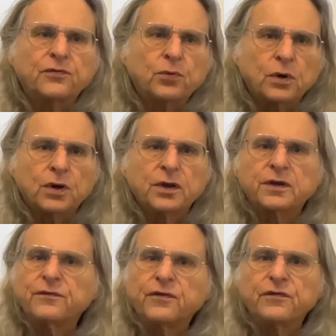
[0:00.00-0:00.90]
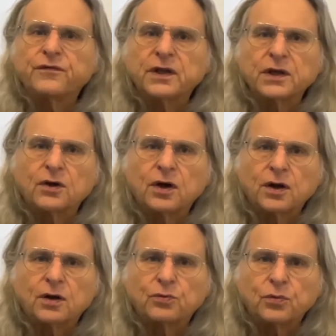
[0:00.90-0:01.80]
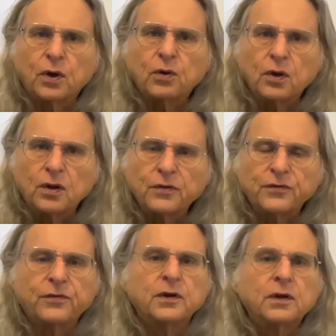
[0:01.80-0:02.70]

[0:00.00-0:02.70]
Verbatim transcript: world of fulfilling all our roles,